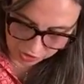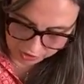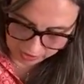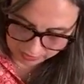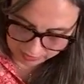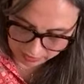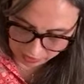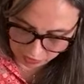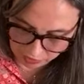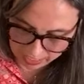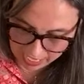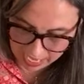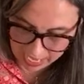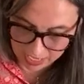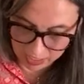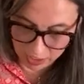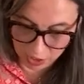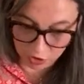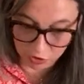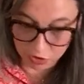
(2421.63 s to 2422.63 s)
because
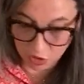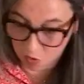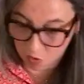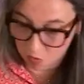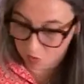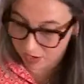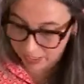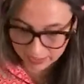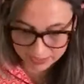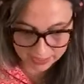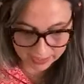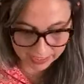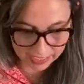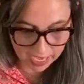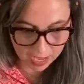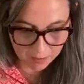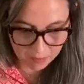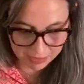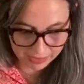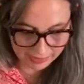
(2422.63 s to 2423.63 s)
again, you don't want it to
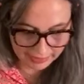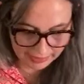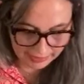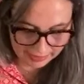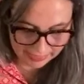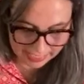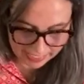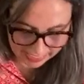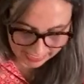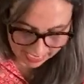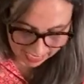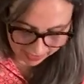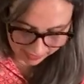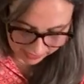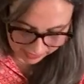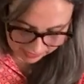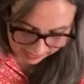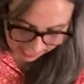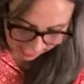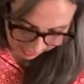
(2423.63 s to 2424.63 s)
come leaking out
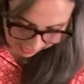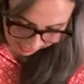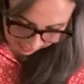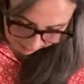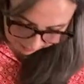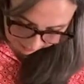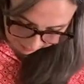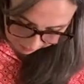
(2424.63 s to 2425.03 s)
the side.